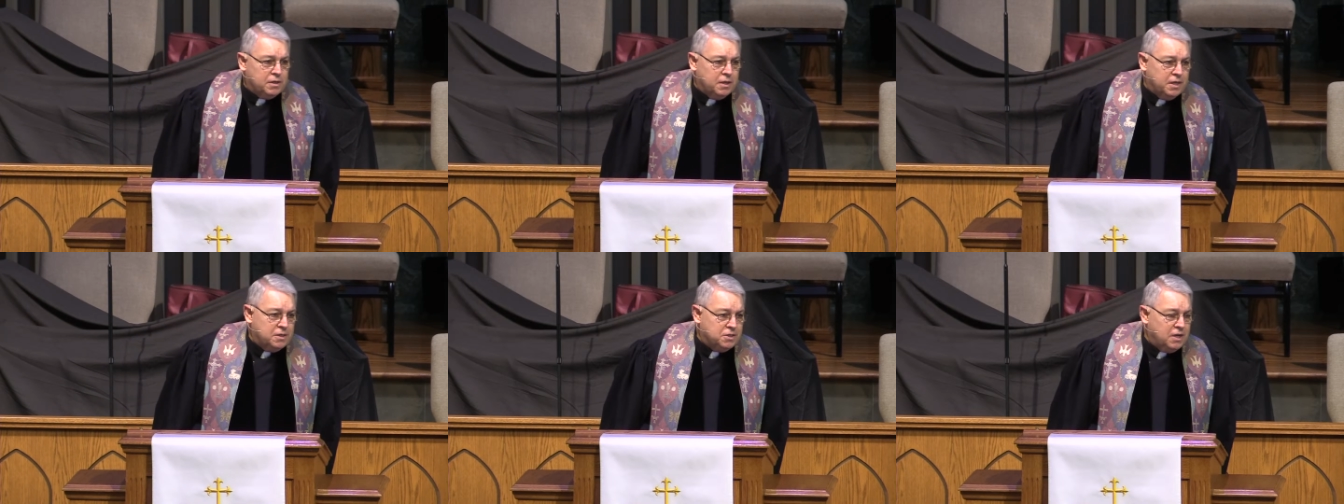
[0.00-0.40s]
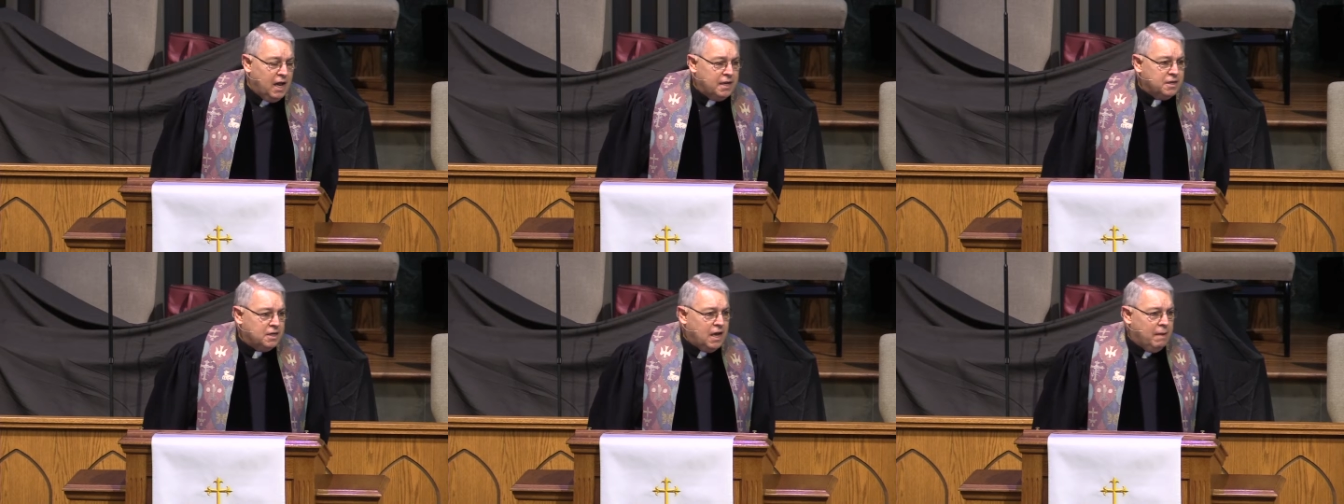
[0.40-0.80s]
to this
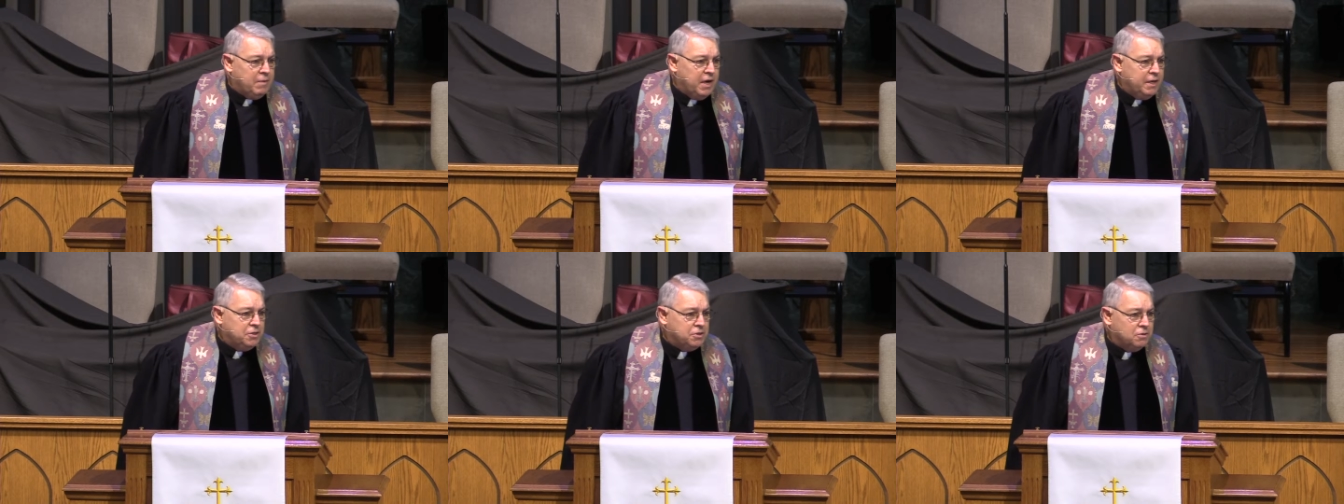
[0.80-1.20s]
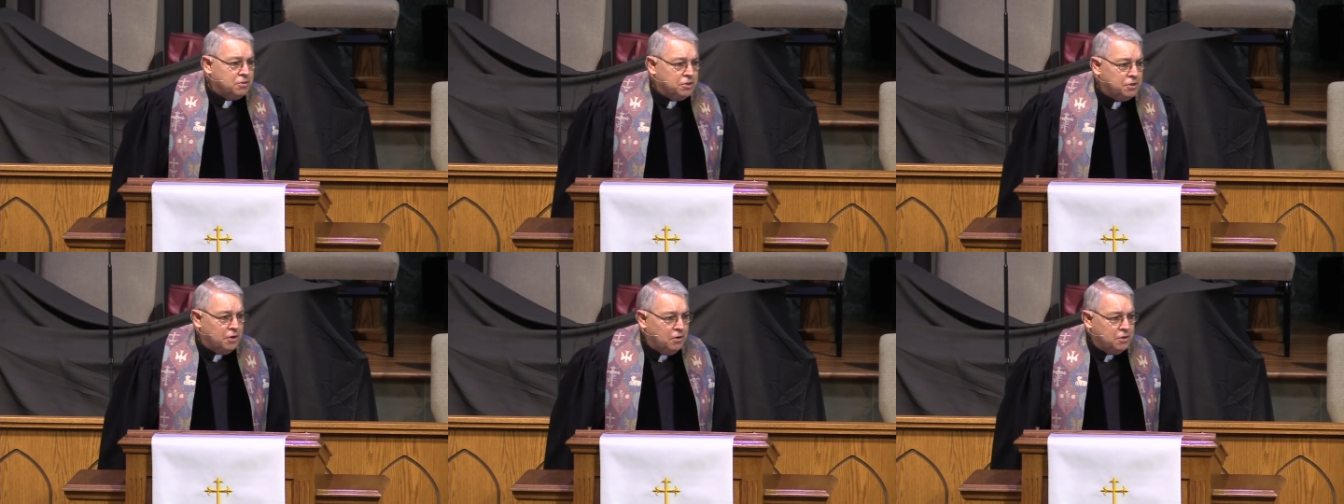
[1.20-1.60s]
non denominational
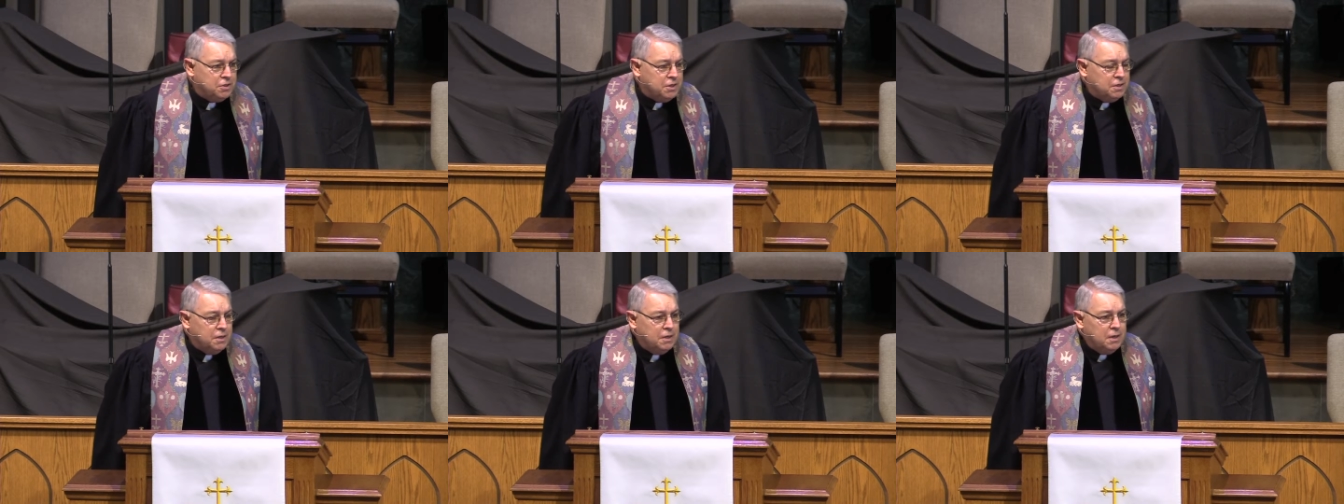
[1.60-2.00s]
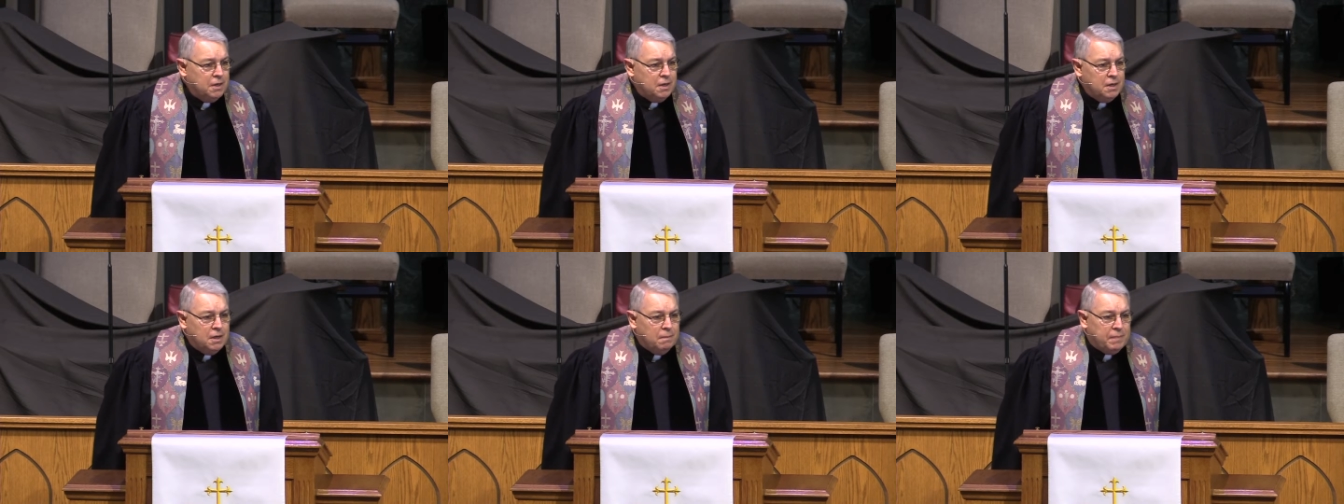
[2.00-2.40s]
church in
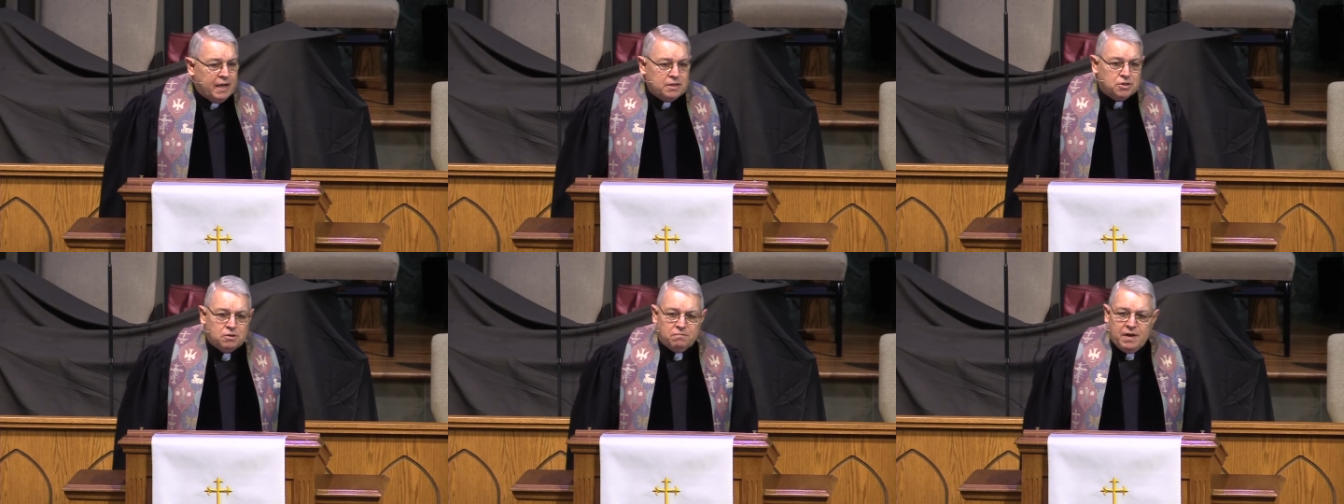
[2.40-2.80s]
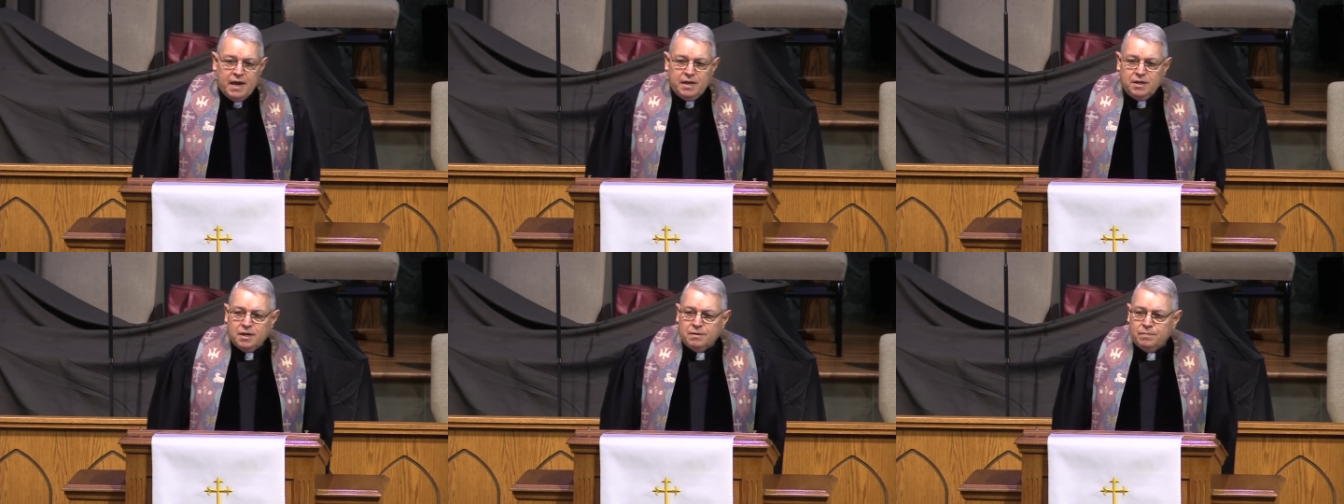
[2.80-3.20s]

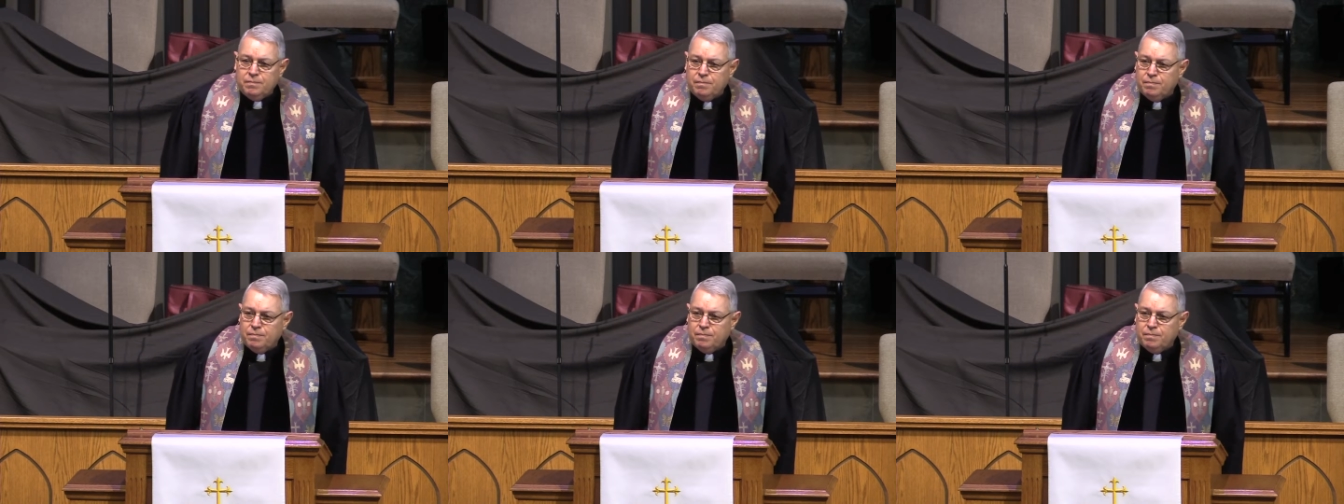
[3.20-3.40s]
Pennsylvania.